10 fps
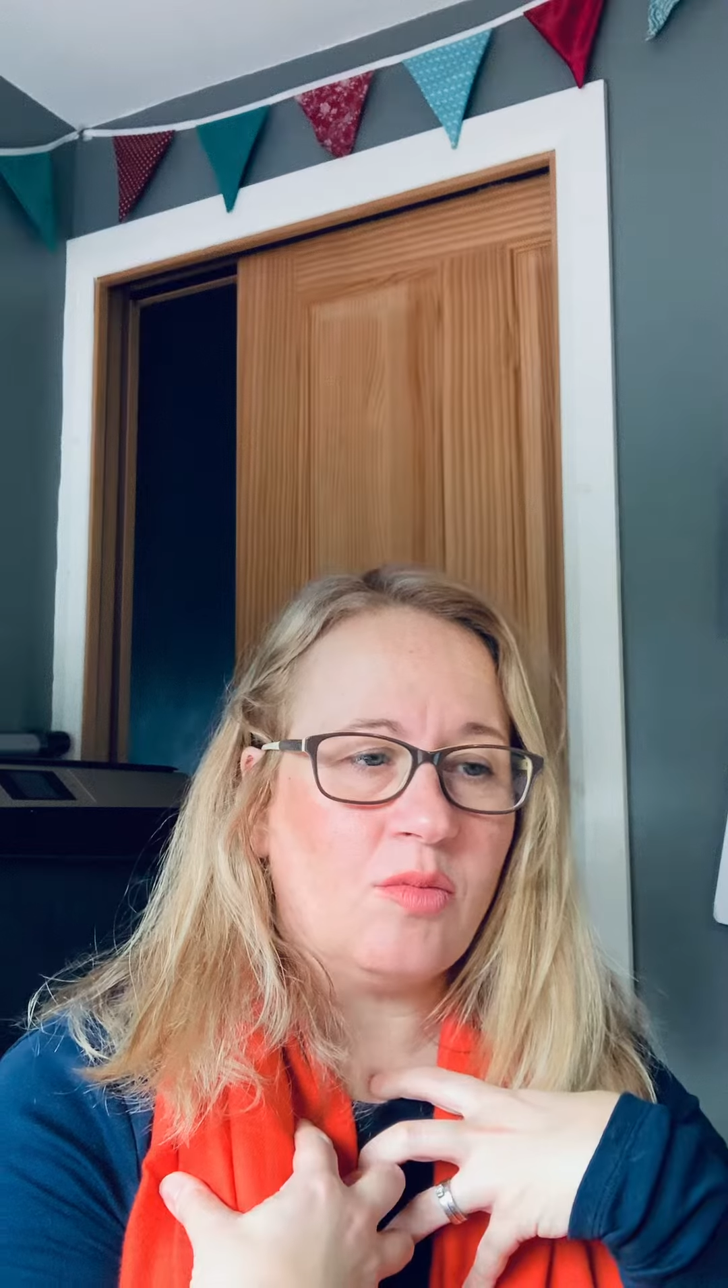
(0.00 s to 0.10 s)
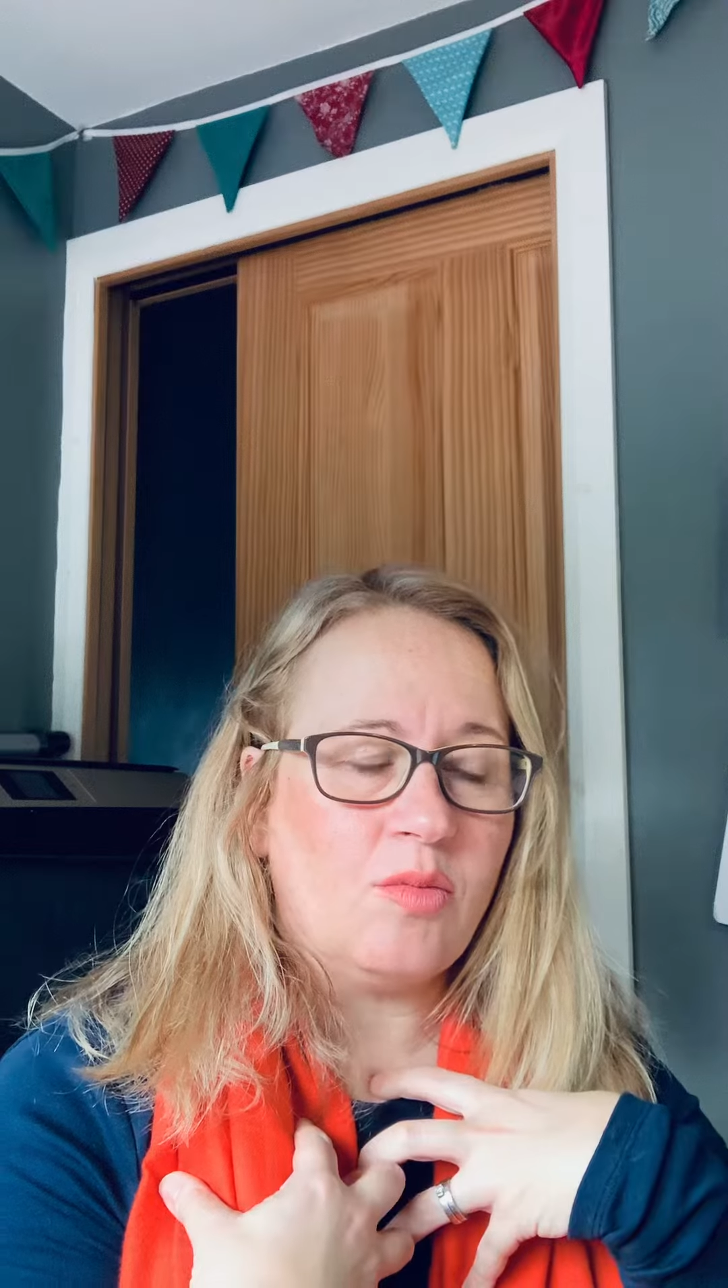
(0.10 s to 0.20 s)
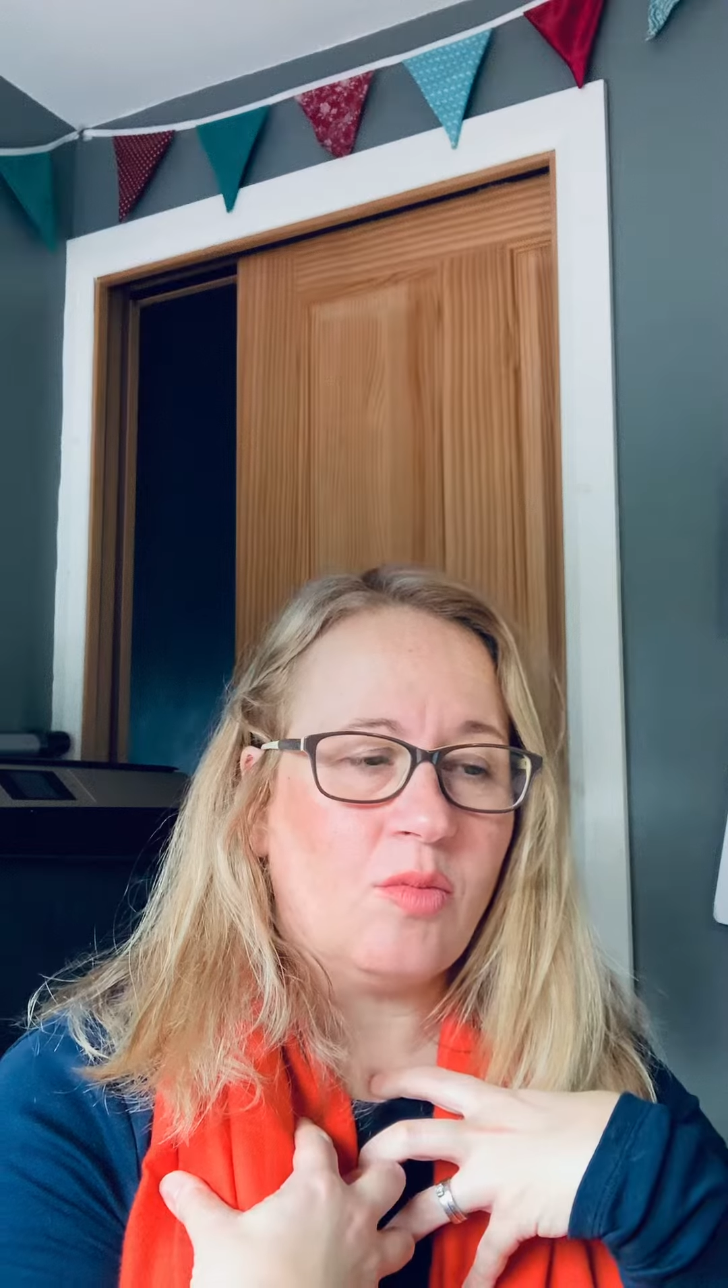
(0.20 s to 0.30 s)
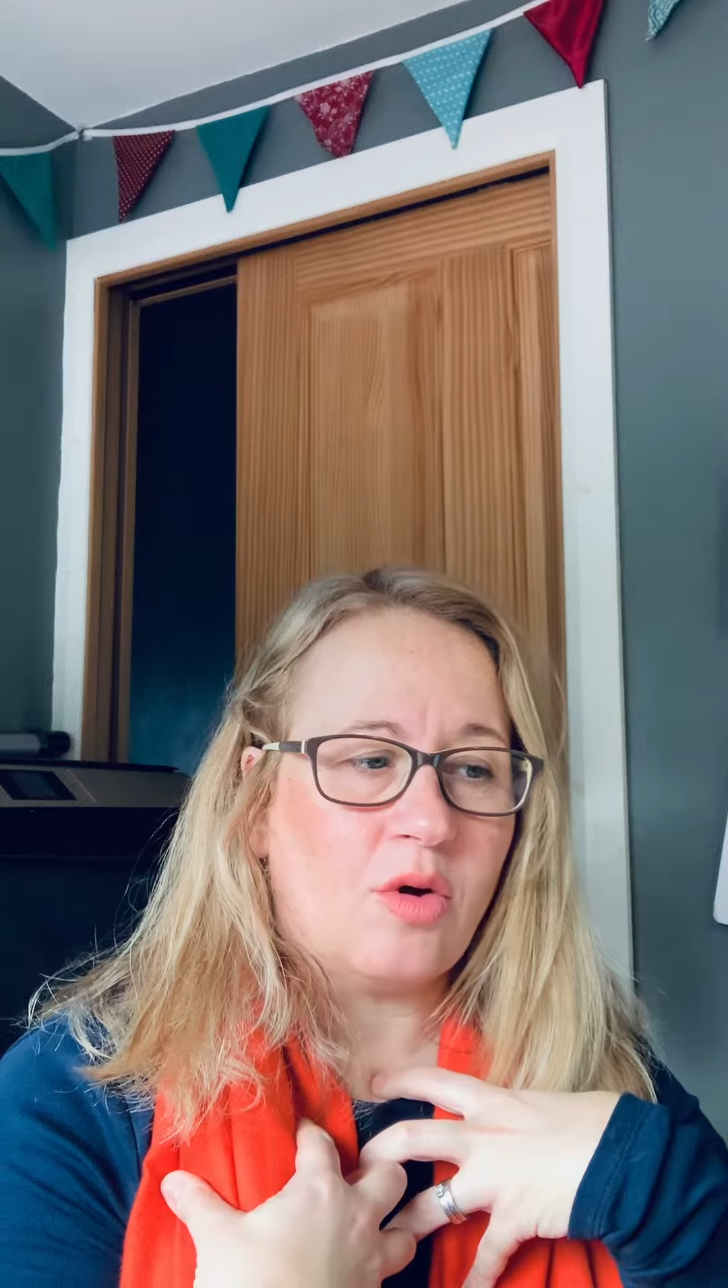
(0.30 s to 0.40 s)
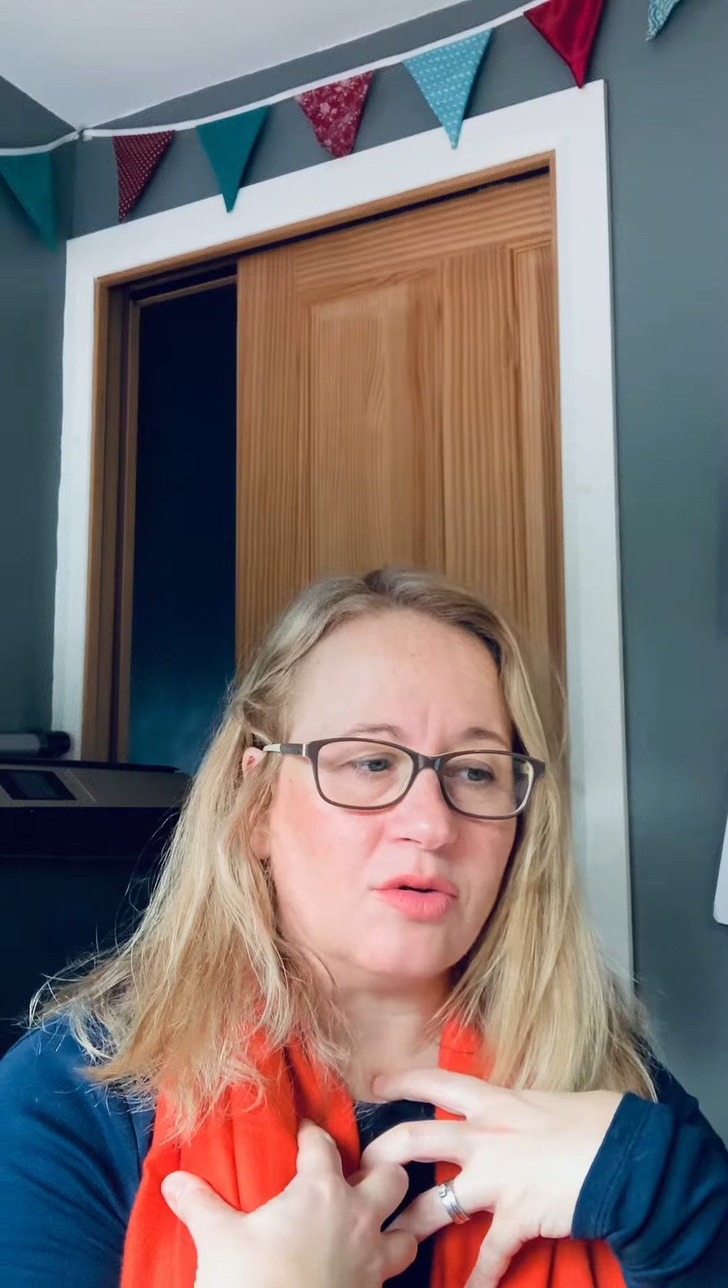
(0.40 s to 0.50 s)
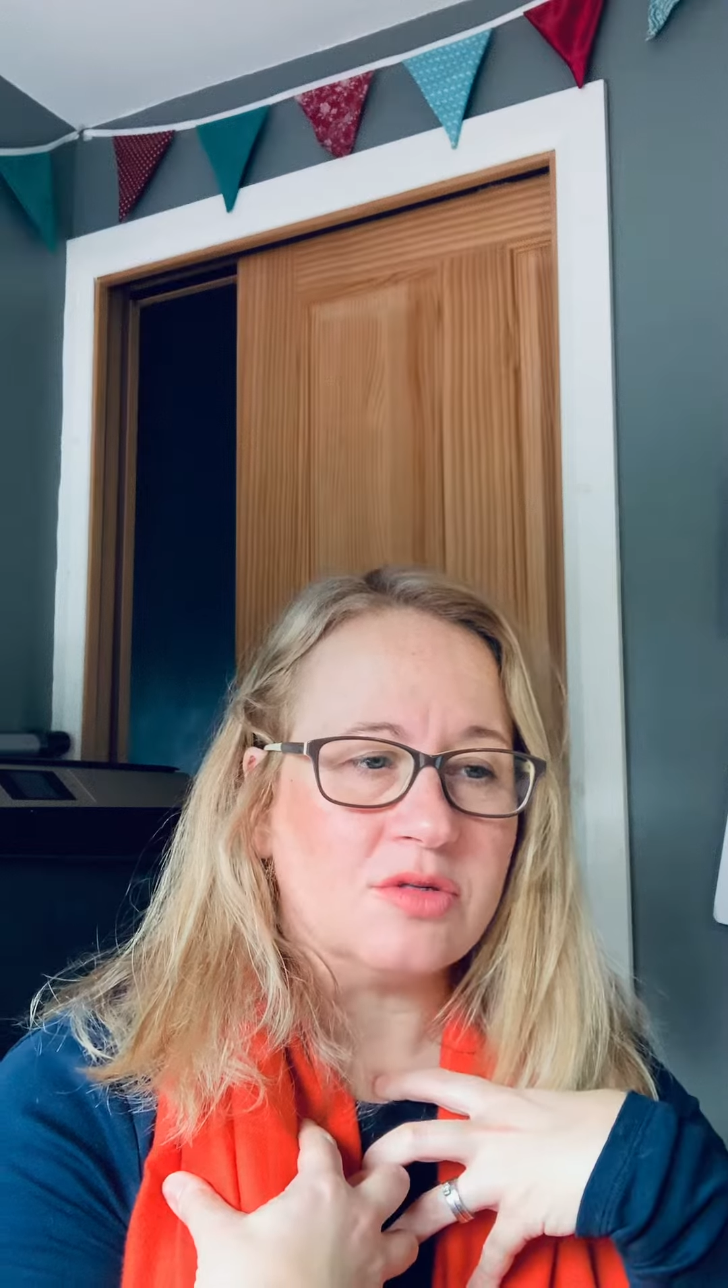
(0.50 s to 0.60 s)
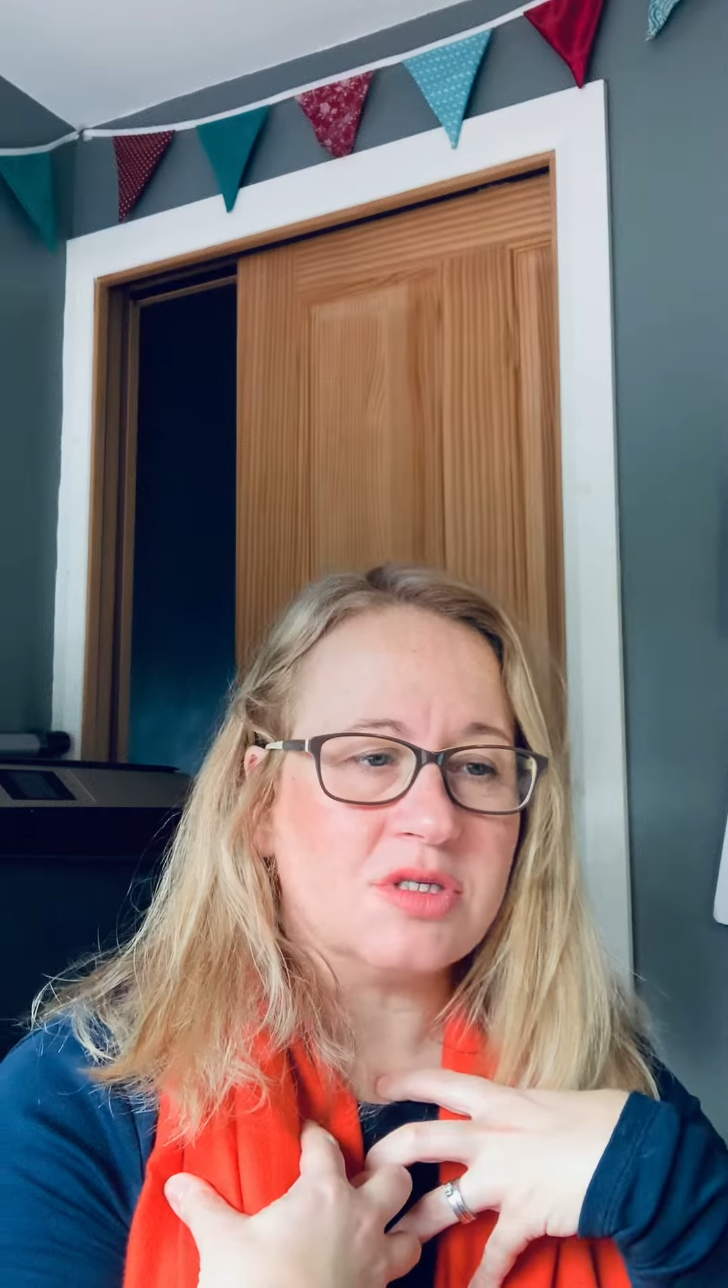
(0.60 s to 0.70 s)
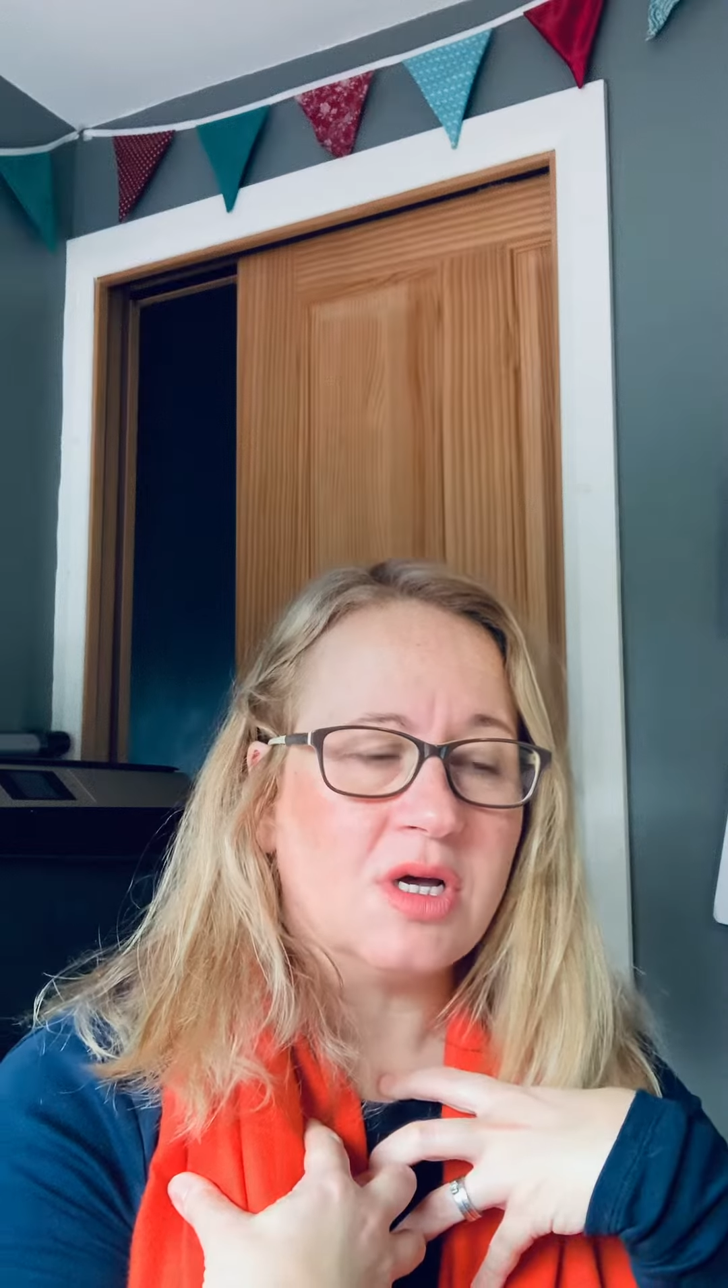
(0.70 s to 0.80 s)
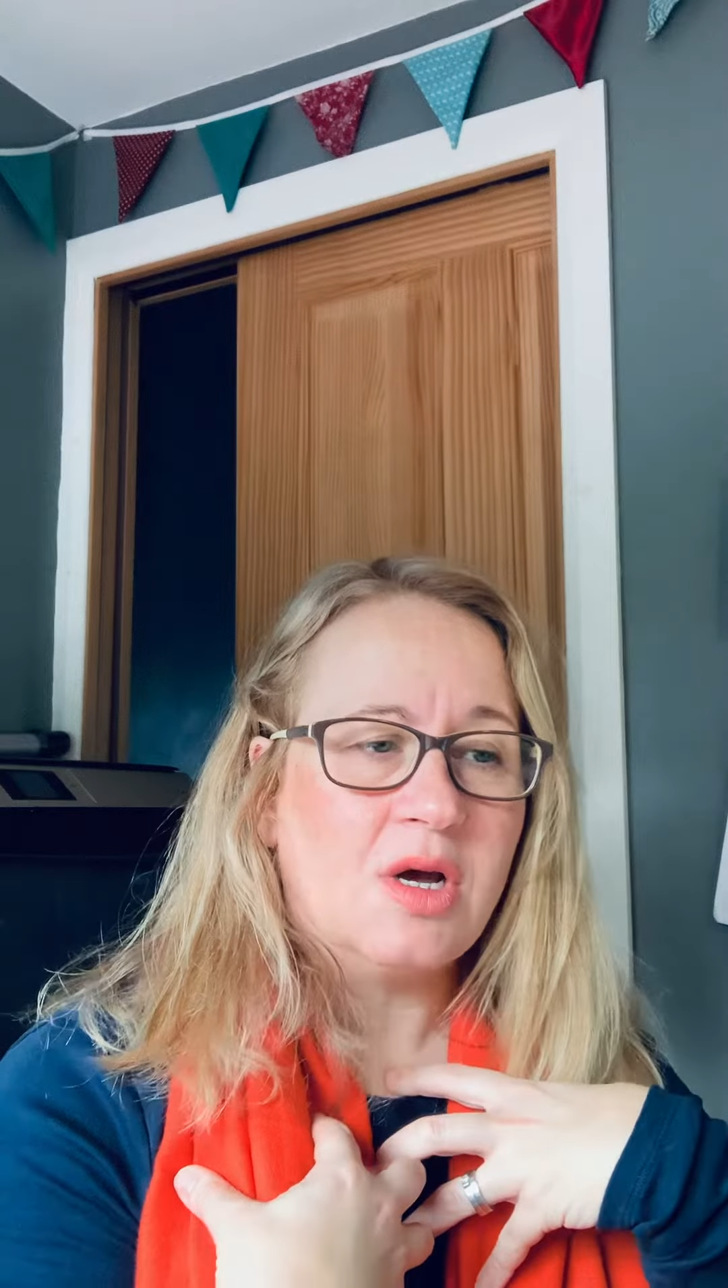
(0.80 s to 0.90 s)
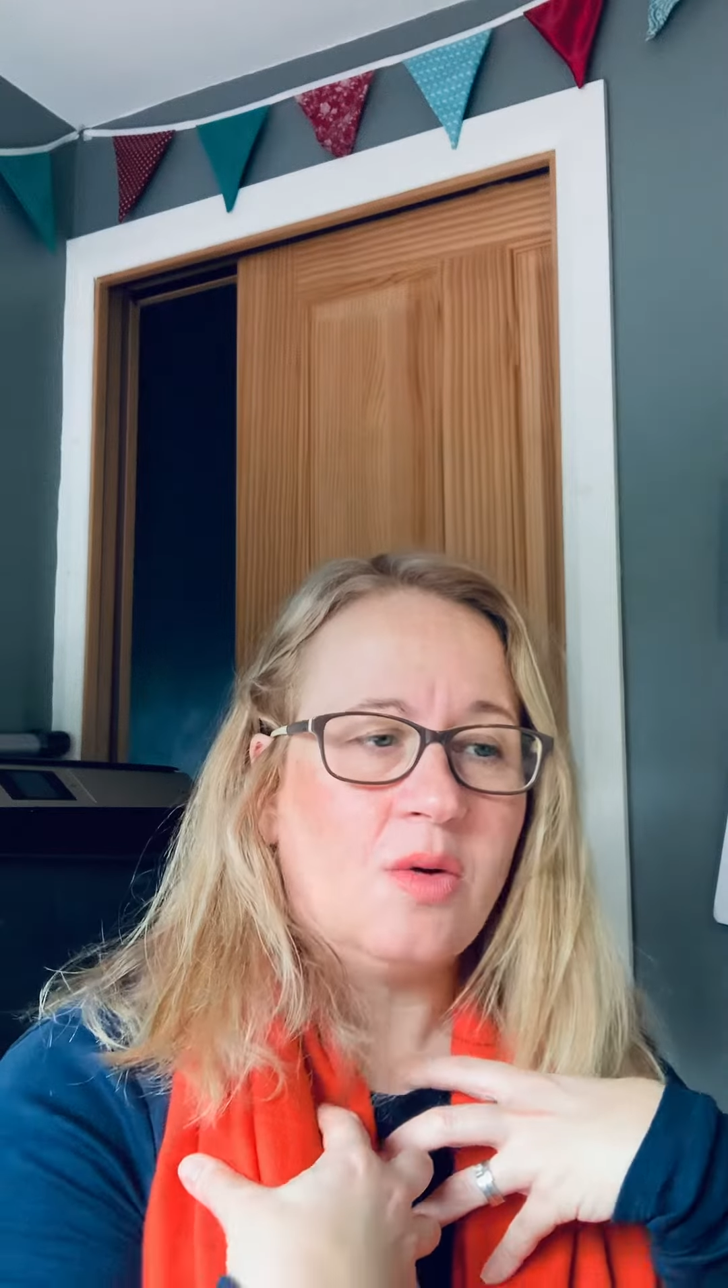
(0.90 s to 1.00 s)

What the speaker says: want,